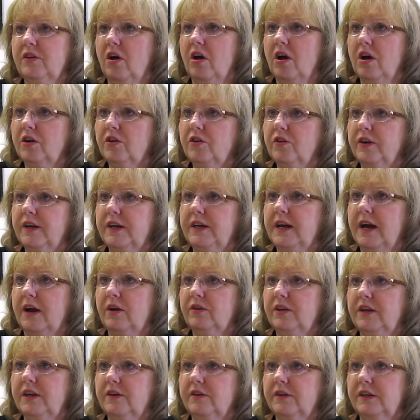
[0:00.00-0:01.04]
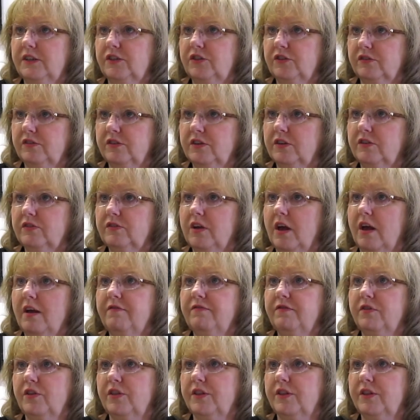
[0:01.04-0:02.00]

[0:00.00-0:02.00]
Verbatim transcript: concrete out here. It just looks awful.